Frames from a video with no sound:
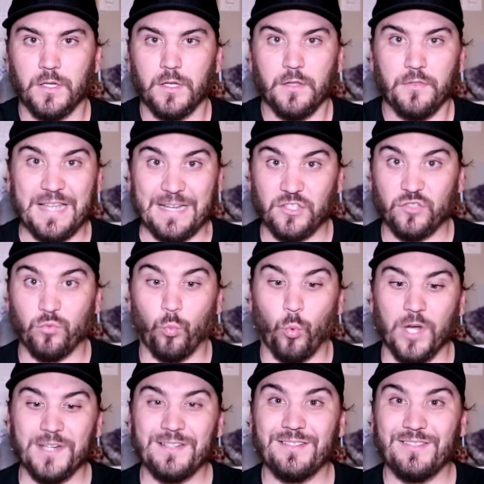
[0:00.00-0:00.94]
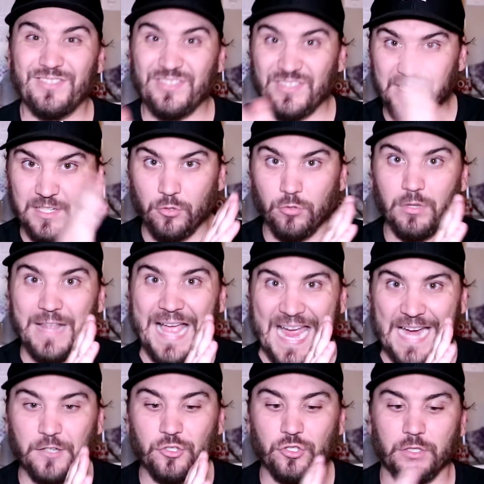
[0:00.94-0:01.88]
That's one single
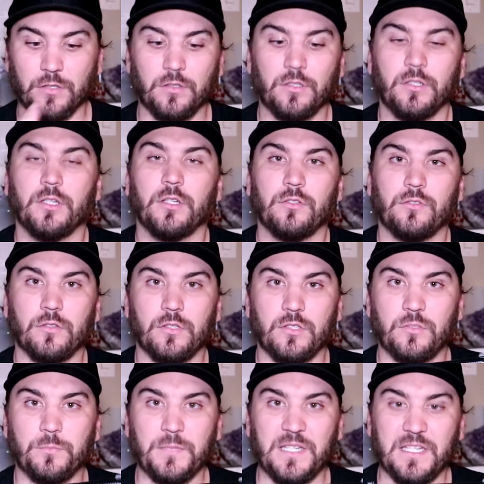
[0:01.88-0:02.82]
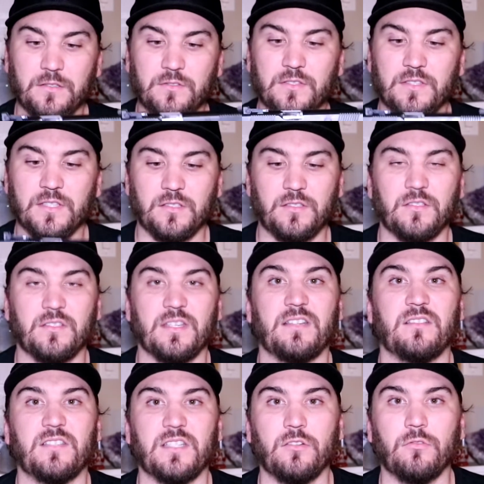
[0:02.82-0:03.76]
action. So this means this is a
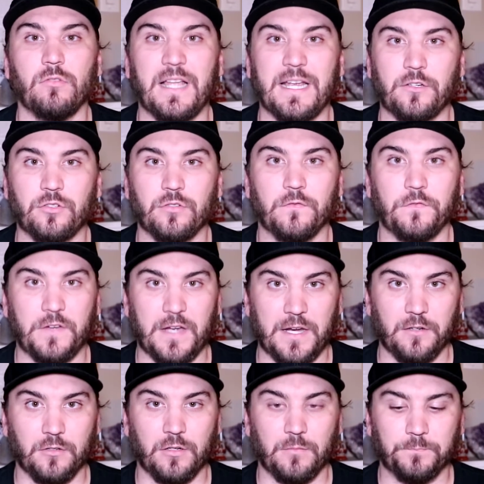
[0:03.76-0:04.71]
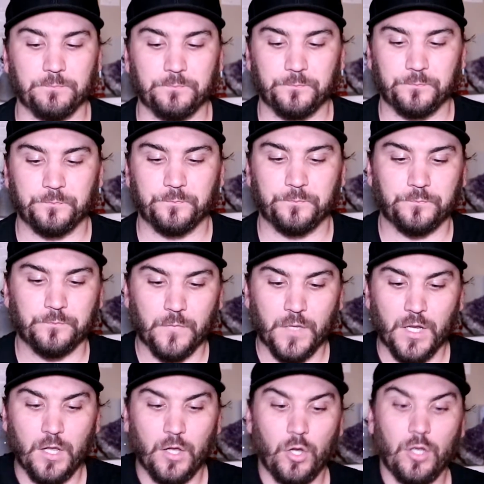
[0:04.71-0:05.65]
single action firearm.
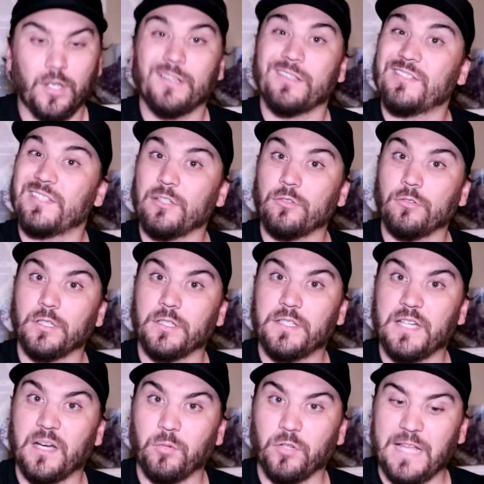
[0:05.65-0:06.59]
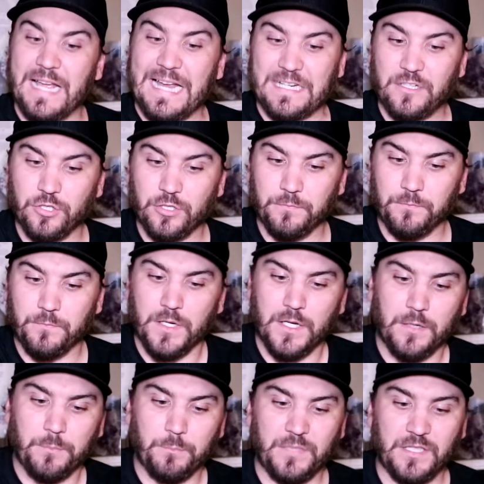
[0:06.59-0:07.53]
Single and double action
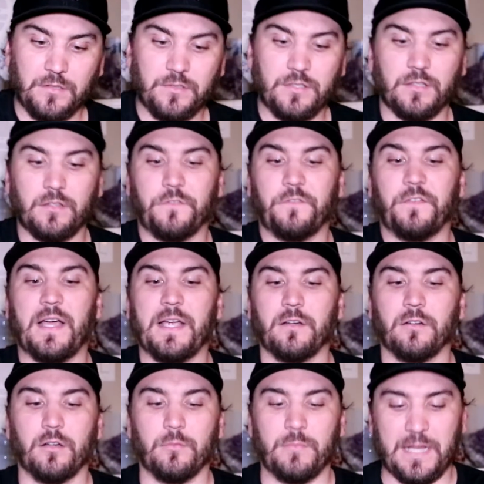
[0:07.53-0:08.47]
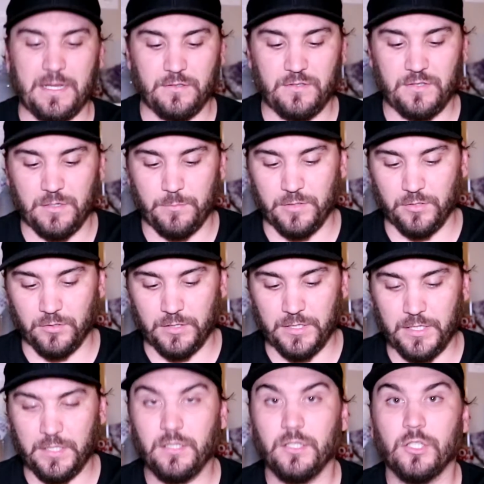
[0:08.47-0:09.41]
means that the firearm has the
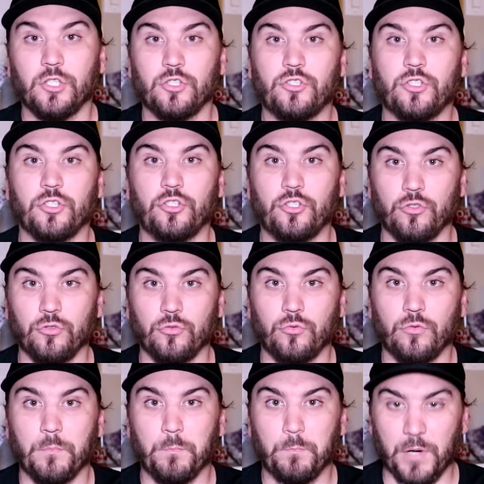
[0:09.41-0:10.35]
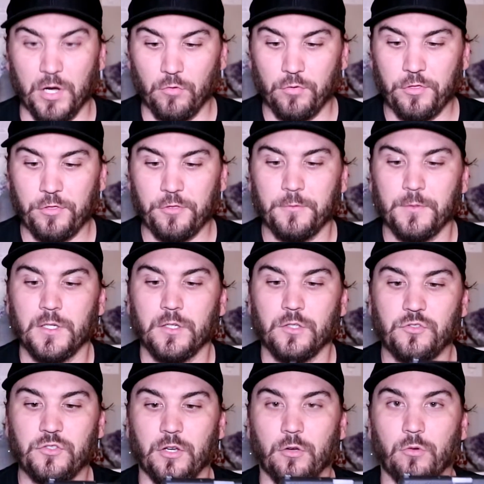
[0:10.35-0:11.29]
ability to do both.
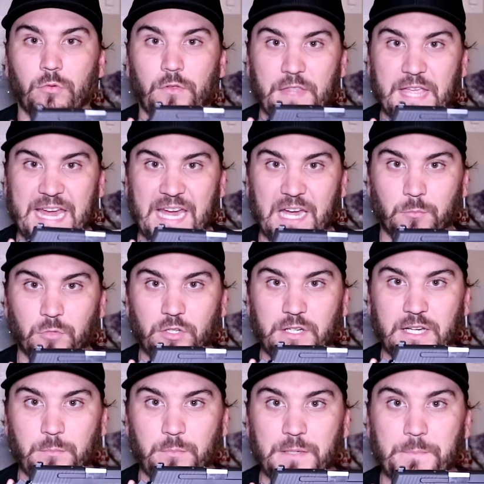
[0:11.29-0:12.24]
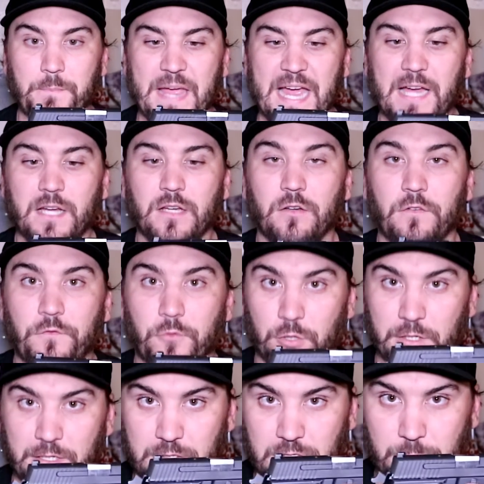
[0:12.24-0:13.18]
So the hammer can be back
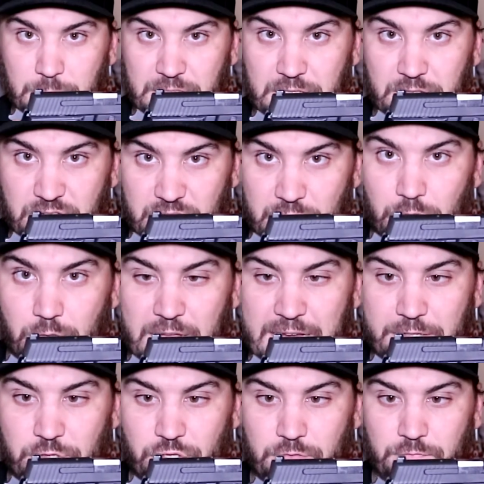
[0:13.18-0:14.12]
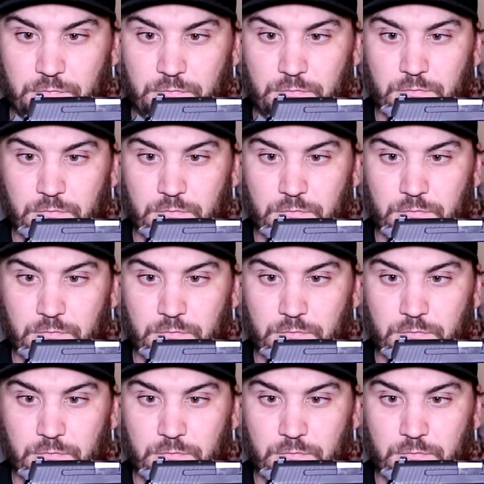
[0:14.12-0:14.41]
for it to be single action,